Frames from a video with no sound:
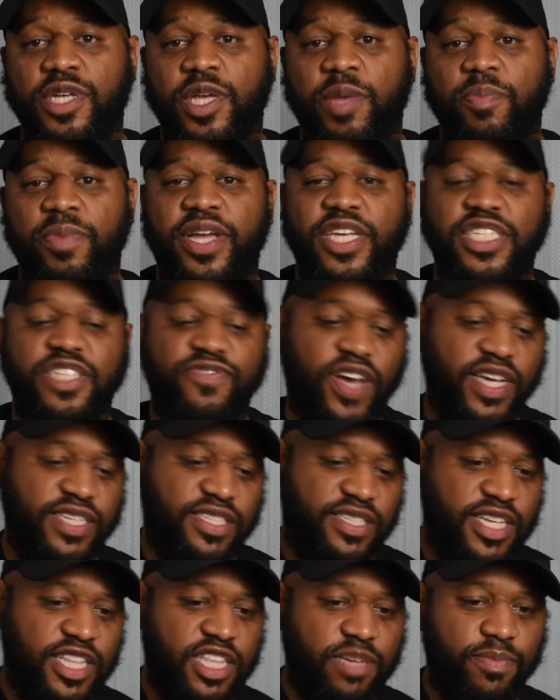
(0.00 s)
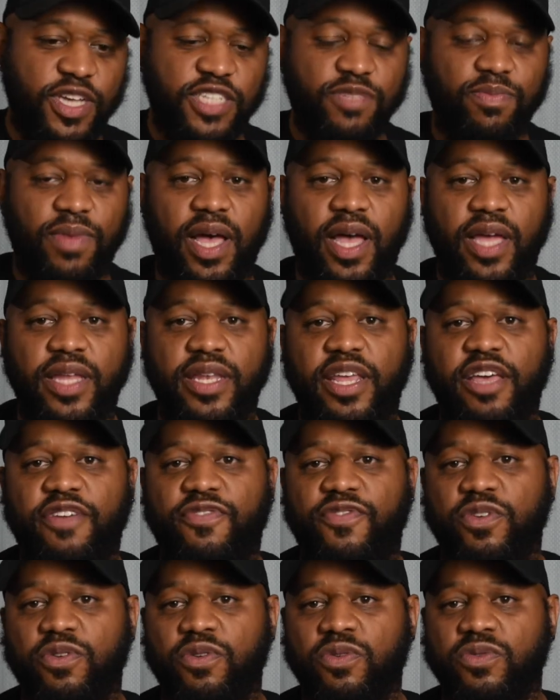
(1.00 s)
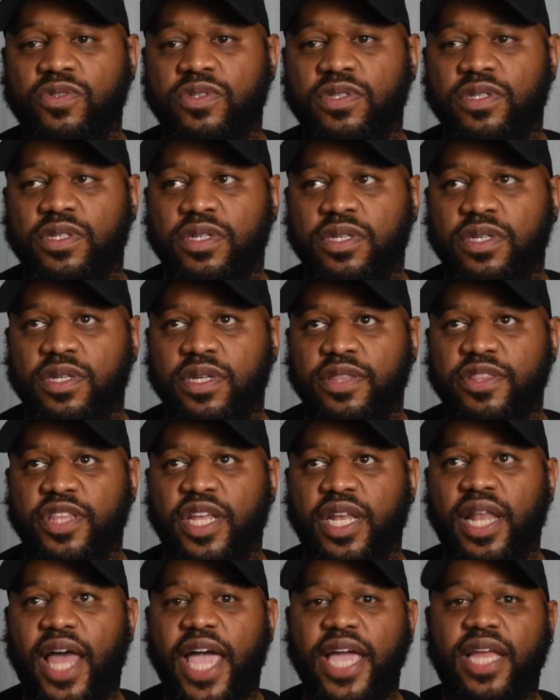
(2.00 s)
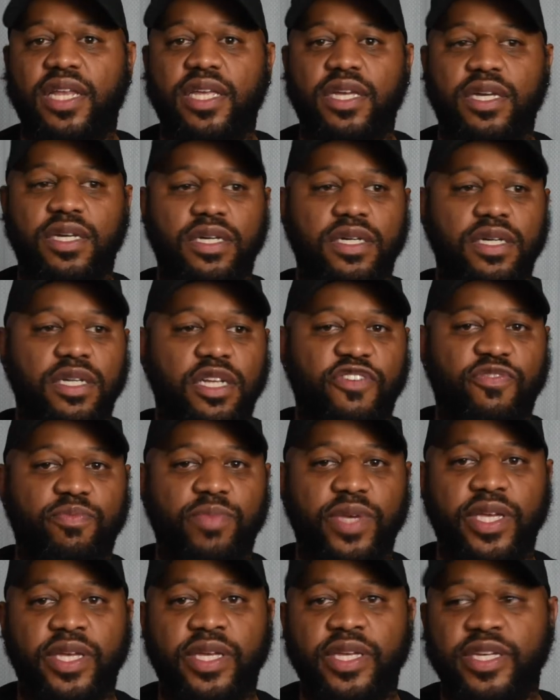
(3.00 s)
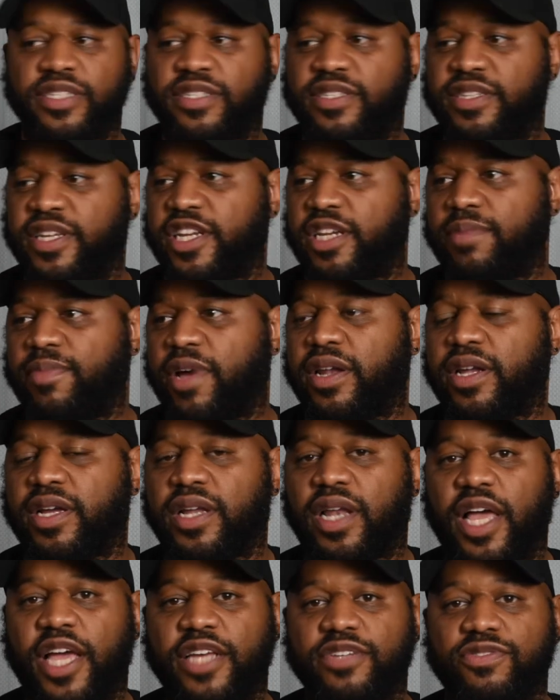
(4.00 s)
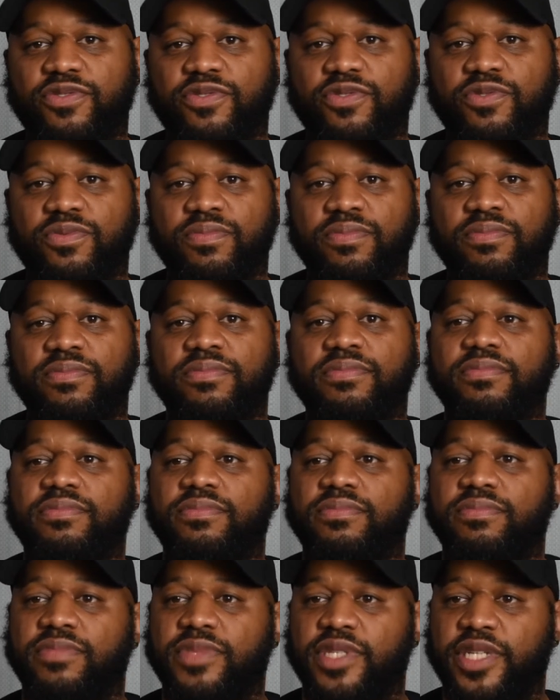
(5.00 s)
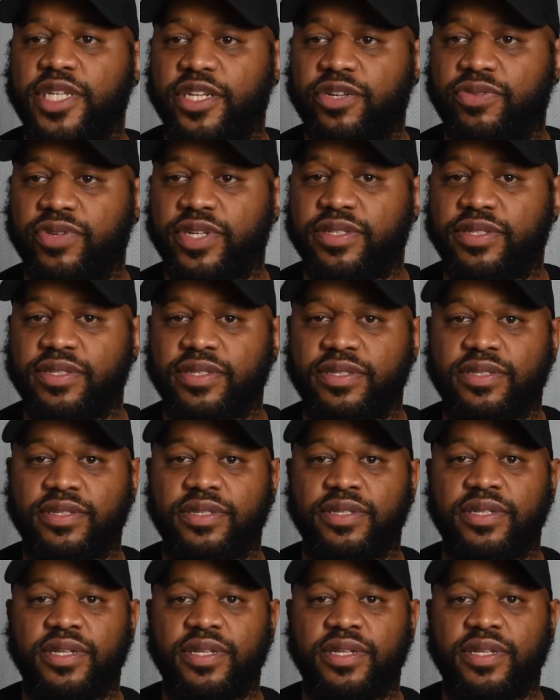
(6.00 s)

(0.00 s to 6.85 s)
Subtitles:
Because if I see them as my nephews, the likelihood of me sending them out of classroom decreases.